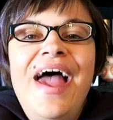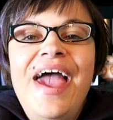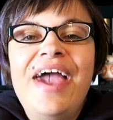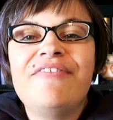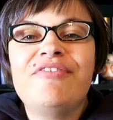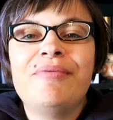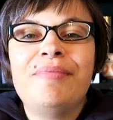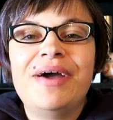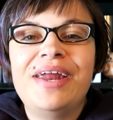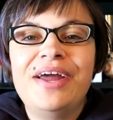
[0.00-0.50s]
Hey
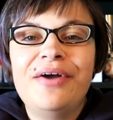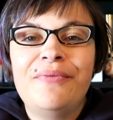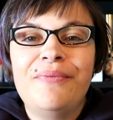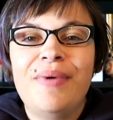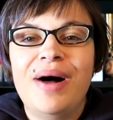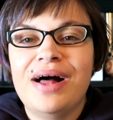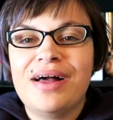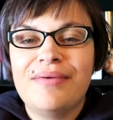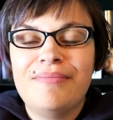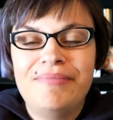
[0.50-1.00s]
everybody,
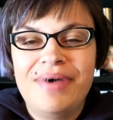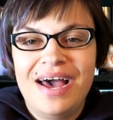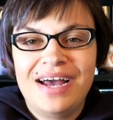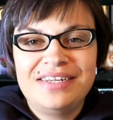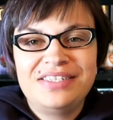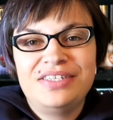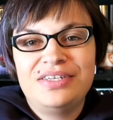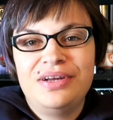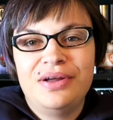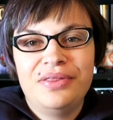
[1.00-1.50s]
welcome
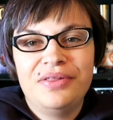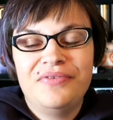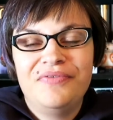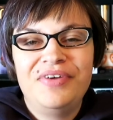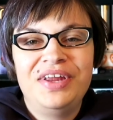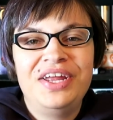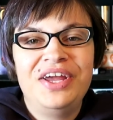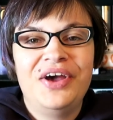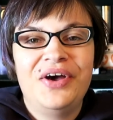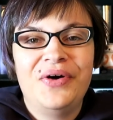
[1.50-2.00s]
back to another
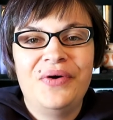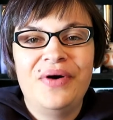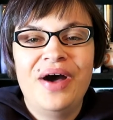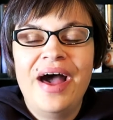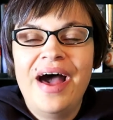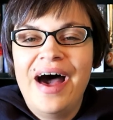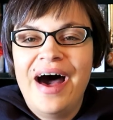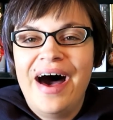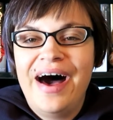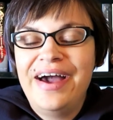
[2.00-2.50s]
video.
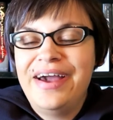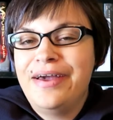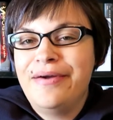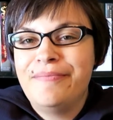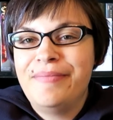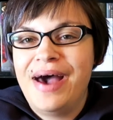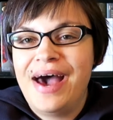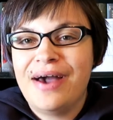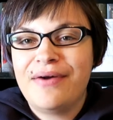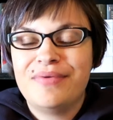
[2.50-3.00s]
I
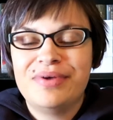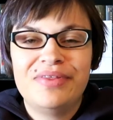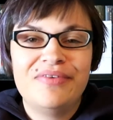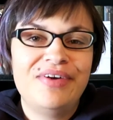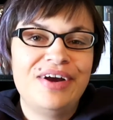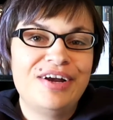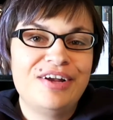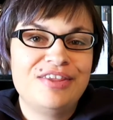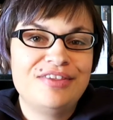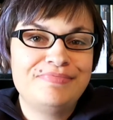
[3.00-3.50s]
am back with a
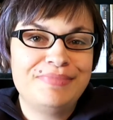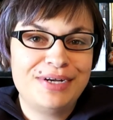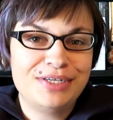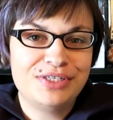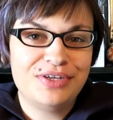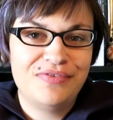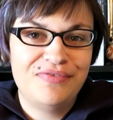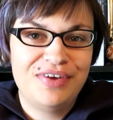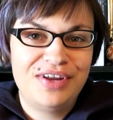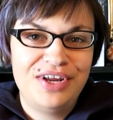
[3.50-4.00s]
very
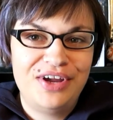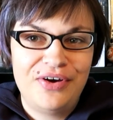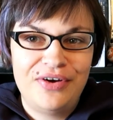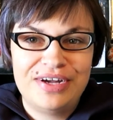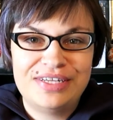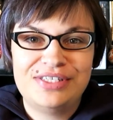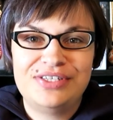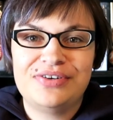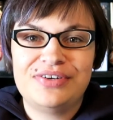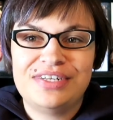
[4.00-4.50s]
special video
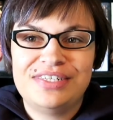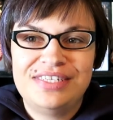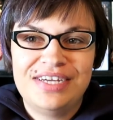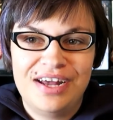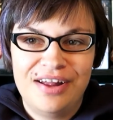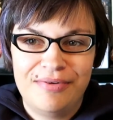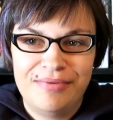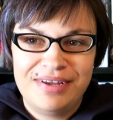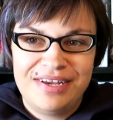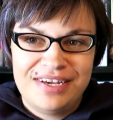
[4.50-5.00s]
as you can
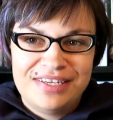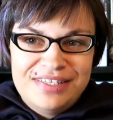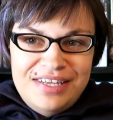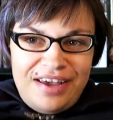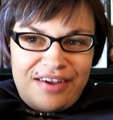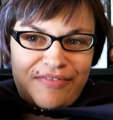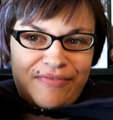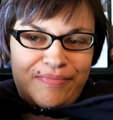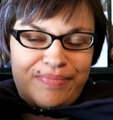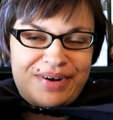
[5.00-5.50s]
tell because
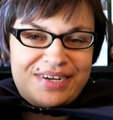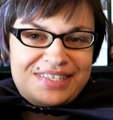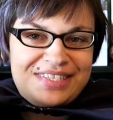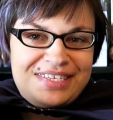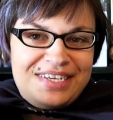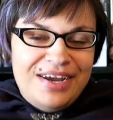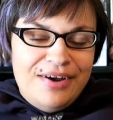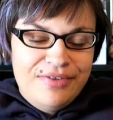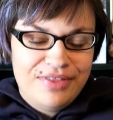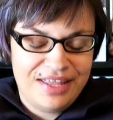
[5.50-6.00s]
I've
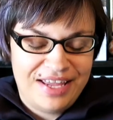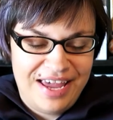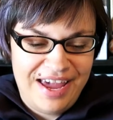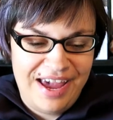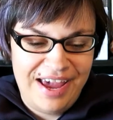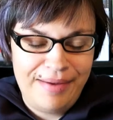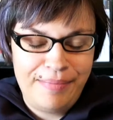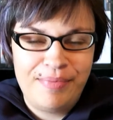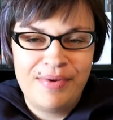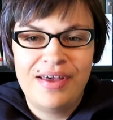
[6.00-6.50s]
busted out the
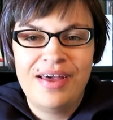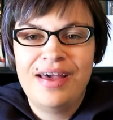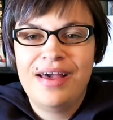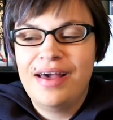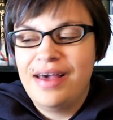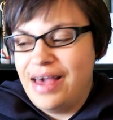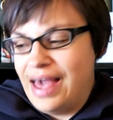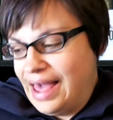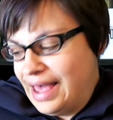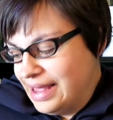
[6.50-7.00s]
cape
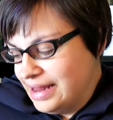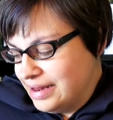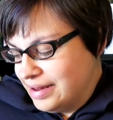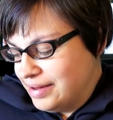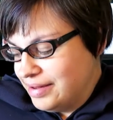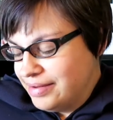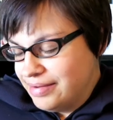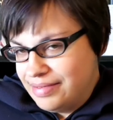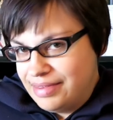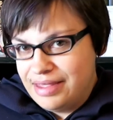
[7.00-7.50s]

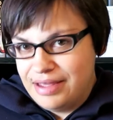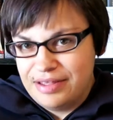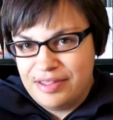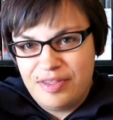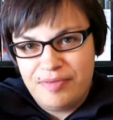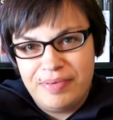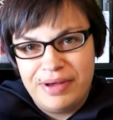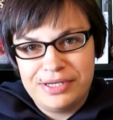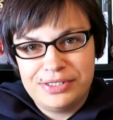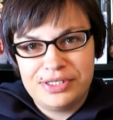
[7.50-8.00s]
and the
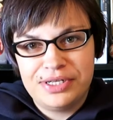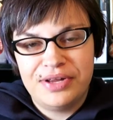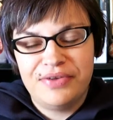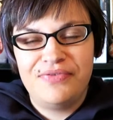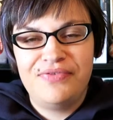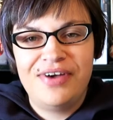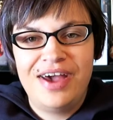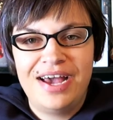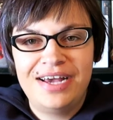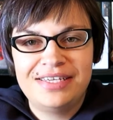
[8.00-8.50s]
special
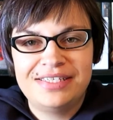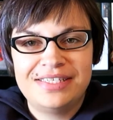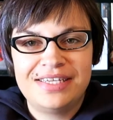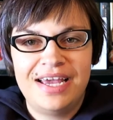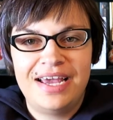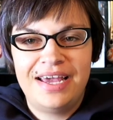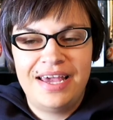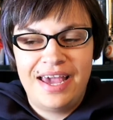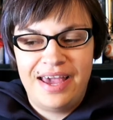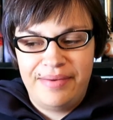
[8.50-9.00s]
effects,
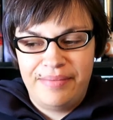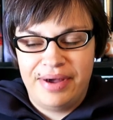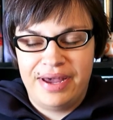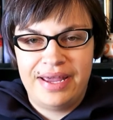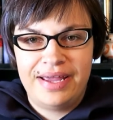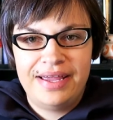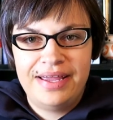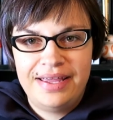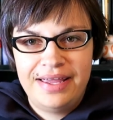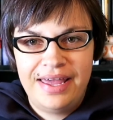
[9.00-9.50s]
aka
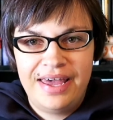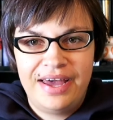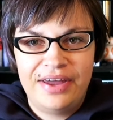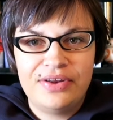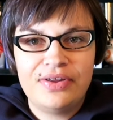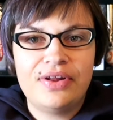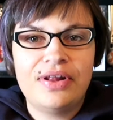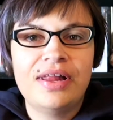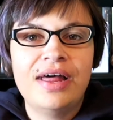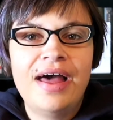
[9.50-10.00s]
my
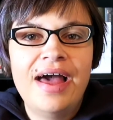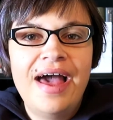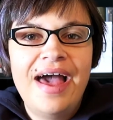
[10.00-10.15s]
candle,